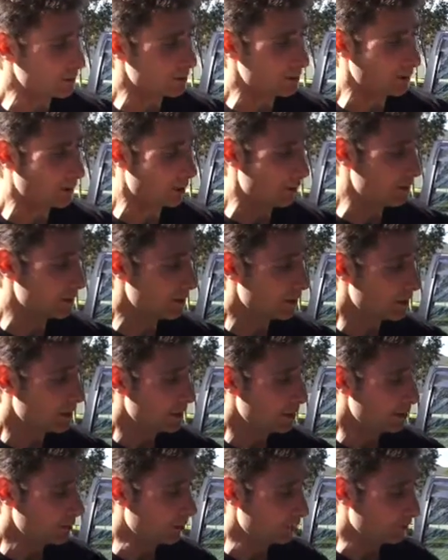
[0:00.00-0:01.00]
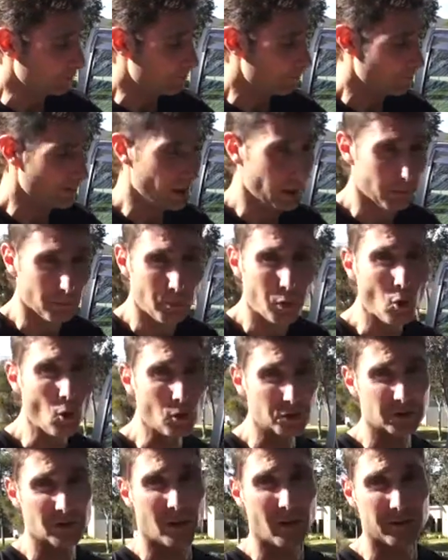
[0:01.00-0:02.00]
So look, the
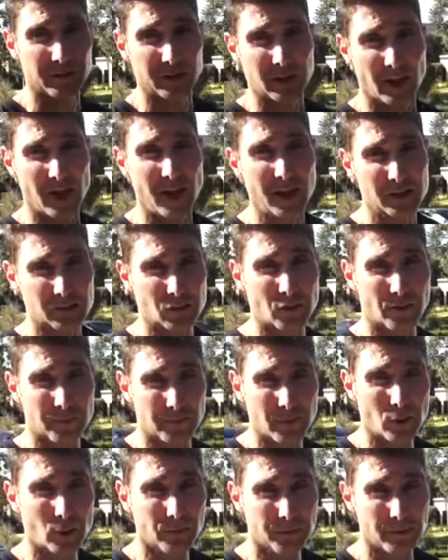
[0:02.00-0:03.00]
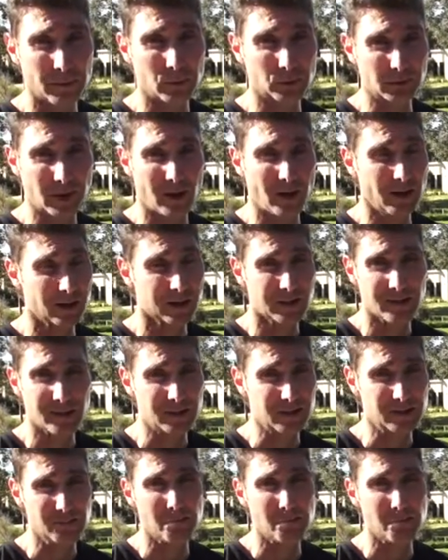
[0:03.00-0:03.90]
importance of having that extra fuel filter is